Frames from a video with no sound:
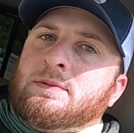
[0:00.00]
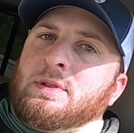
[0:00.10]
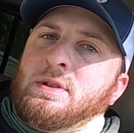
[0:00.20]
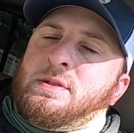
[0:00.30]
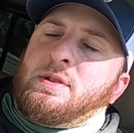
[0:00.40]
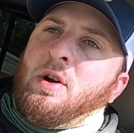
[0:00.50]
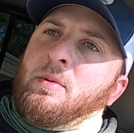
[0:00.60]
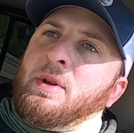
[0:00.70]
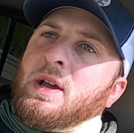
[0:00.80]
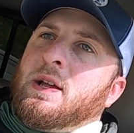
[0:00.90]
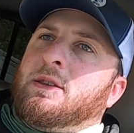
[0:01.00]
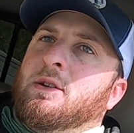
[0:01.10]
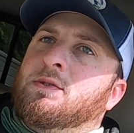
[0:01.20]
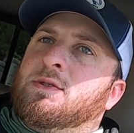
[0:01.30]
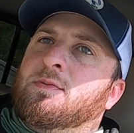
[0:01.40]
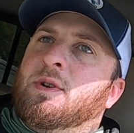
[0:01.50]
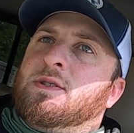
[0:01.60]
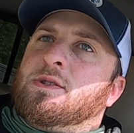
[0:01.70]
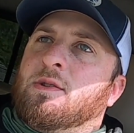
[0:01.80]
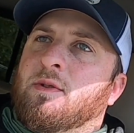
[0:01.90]
So you saw we got those
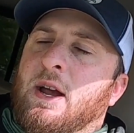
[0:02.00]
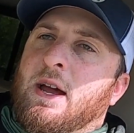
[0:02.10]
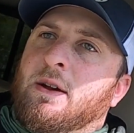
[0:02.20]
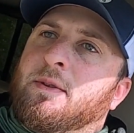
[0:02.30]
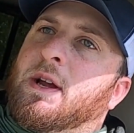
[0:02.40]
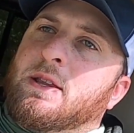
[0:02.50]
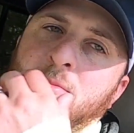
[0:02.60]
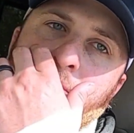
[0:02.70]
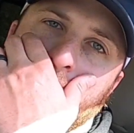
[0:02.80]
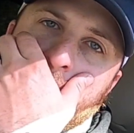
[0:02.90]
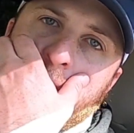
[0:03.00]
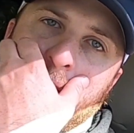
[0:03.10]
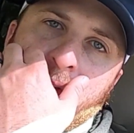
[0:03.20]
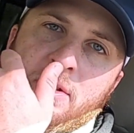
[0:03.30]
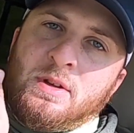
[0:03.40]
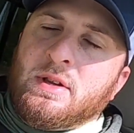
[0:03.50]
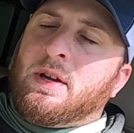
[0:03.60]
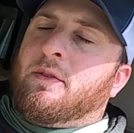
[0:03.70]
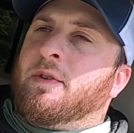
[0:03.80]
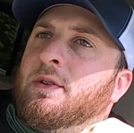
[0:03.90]
switched around. We got the BMW
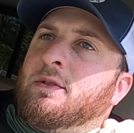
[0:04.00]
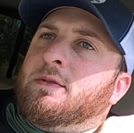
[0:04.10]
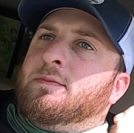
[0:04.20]
delivered.